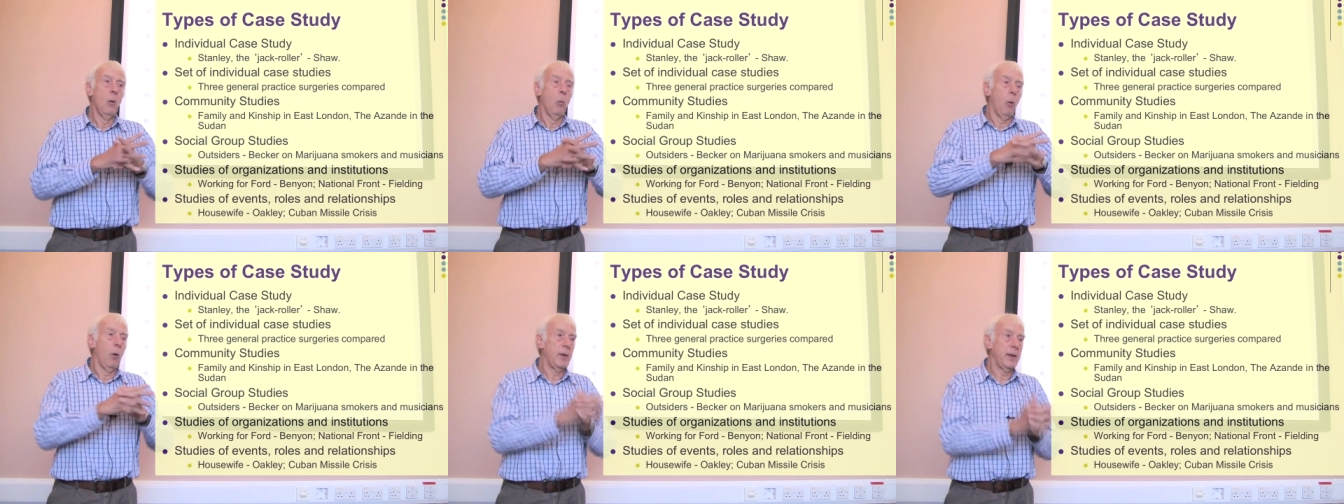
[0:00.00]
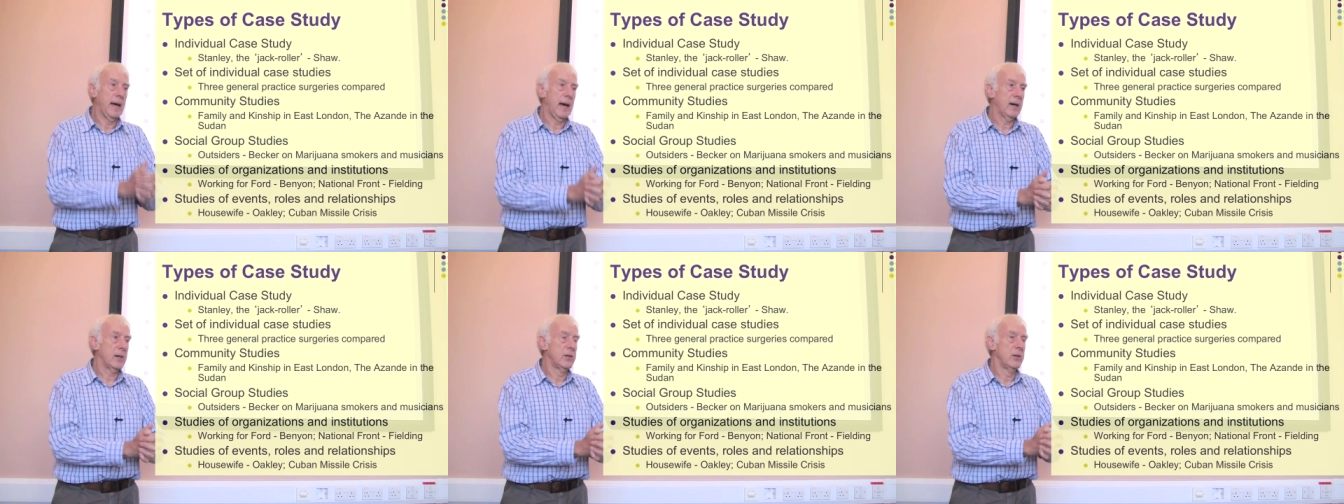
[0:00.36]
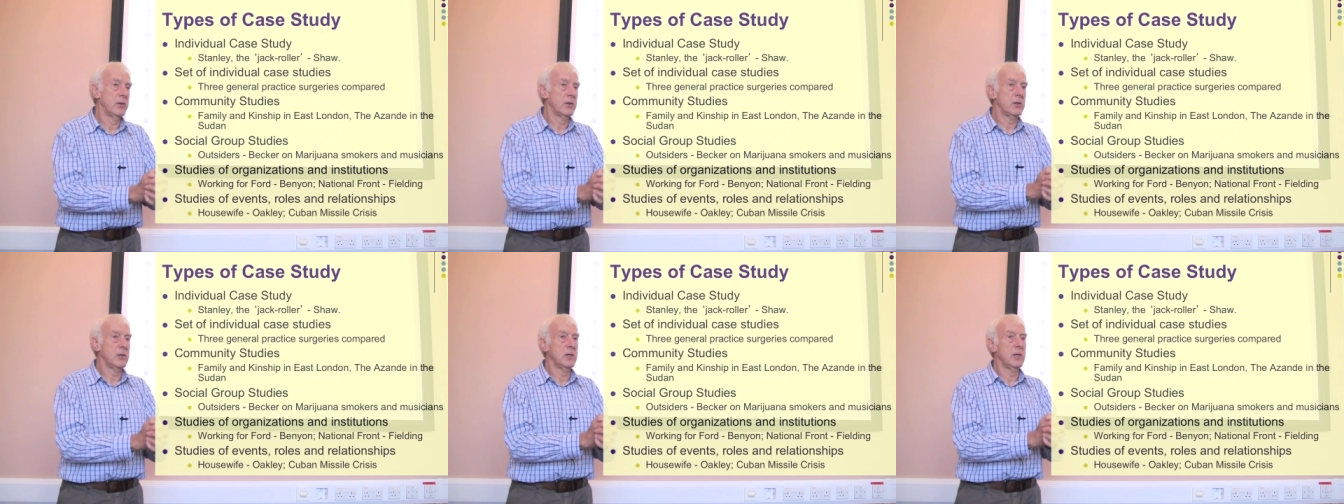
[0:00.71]
what the
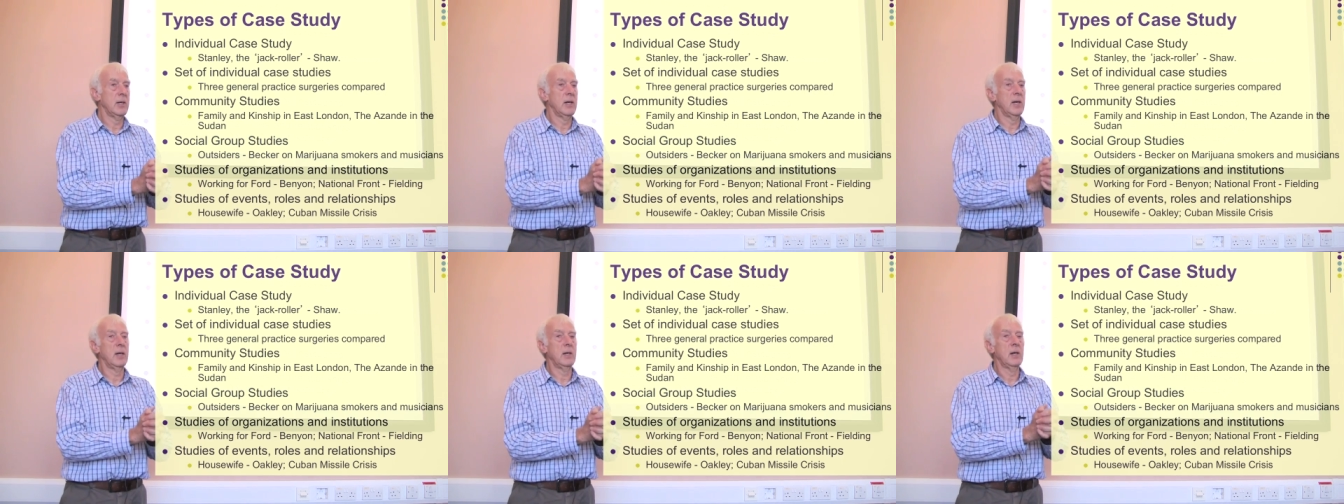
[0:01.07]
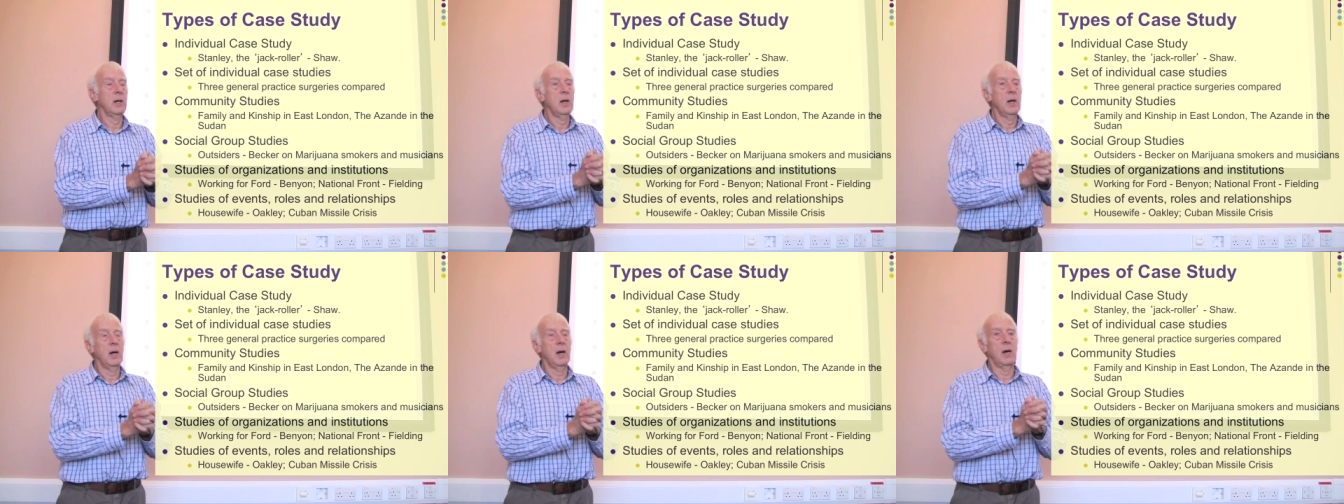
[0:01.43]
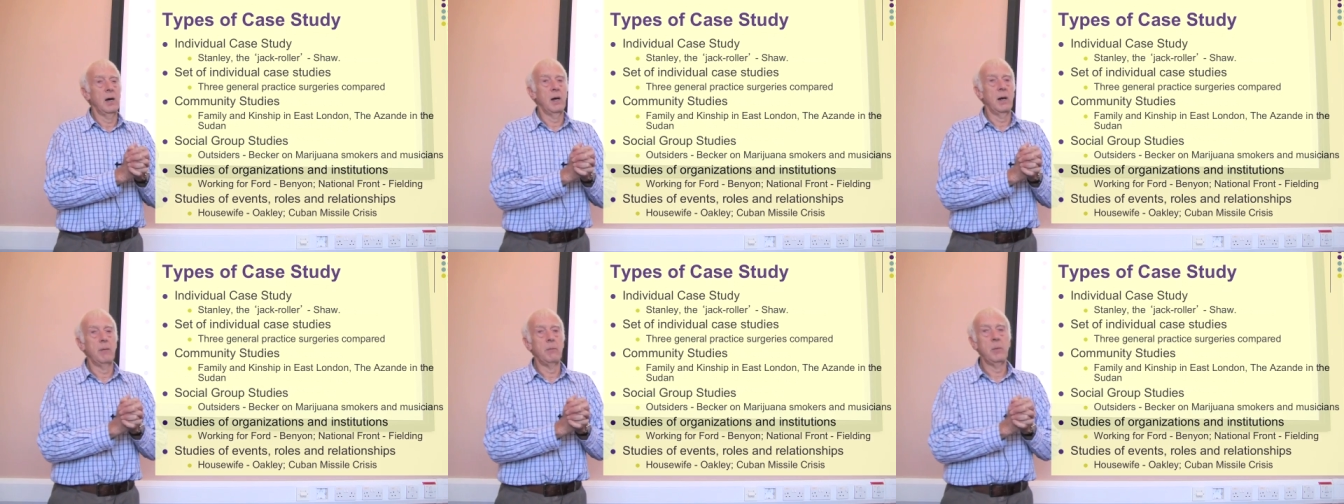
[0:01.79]
actors did,
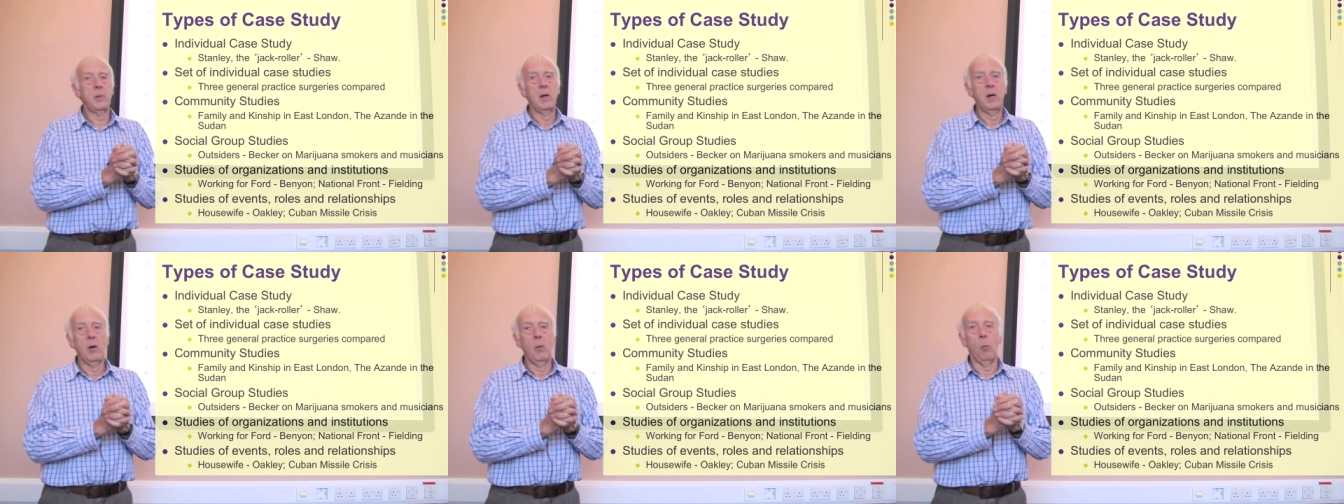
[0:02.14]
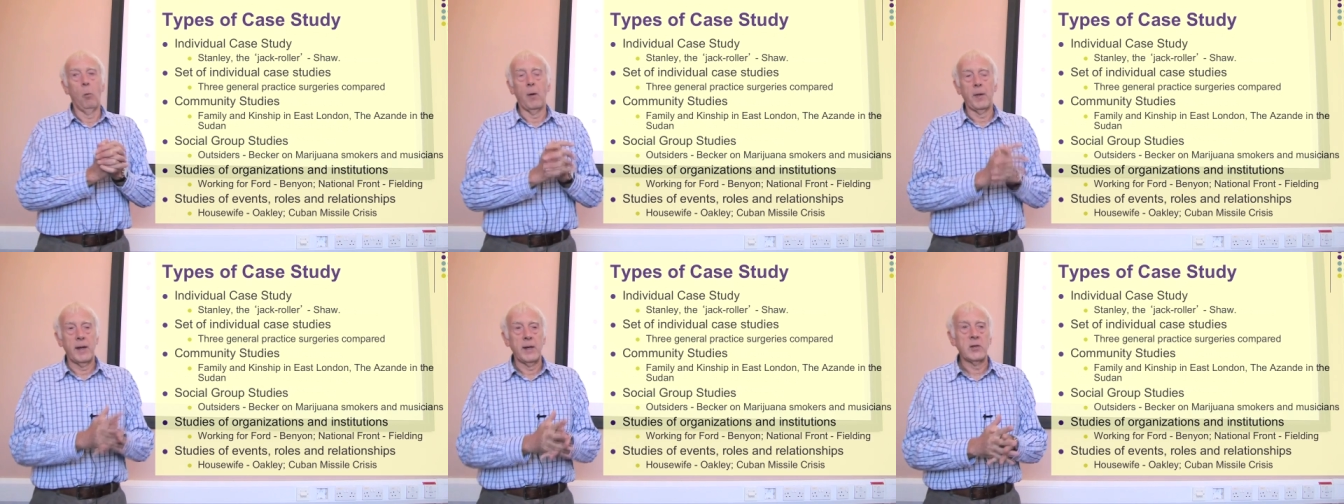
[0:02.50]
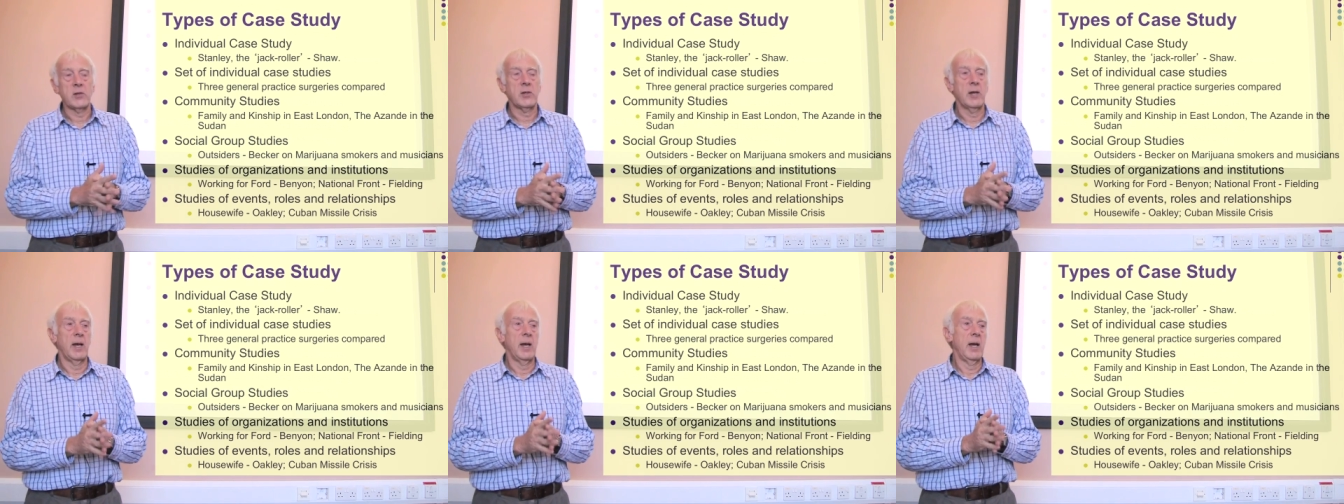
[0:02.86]
what they
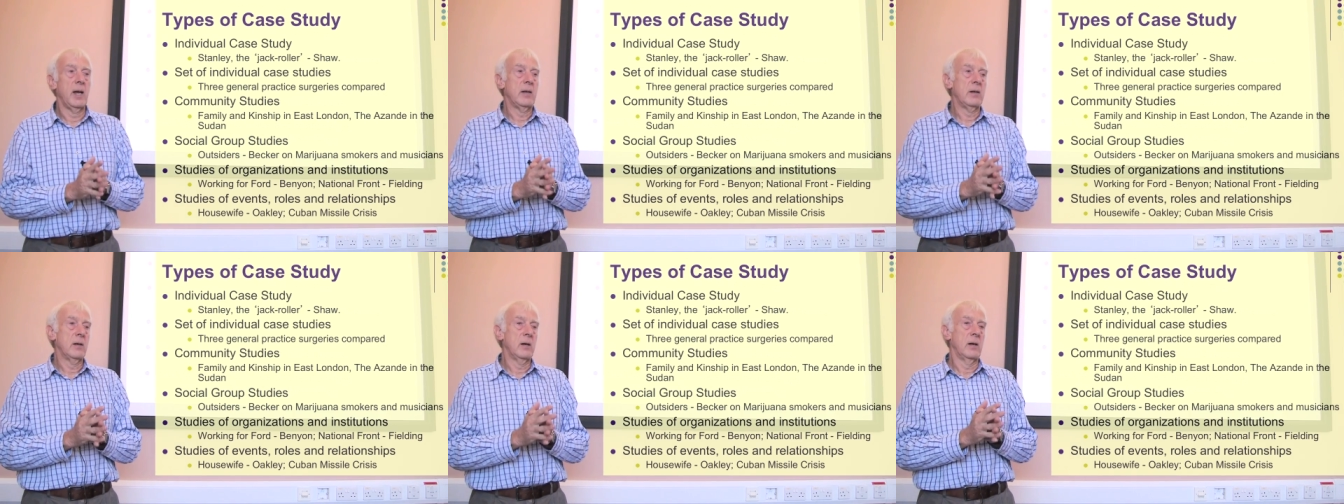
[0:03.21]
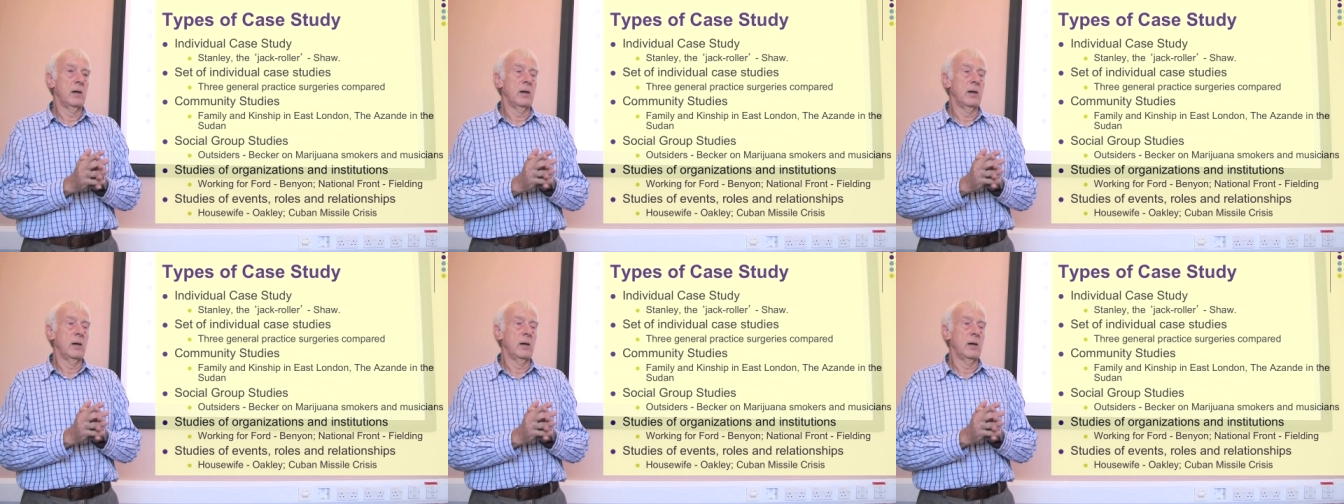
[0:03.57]
said,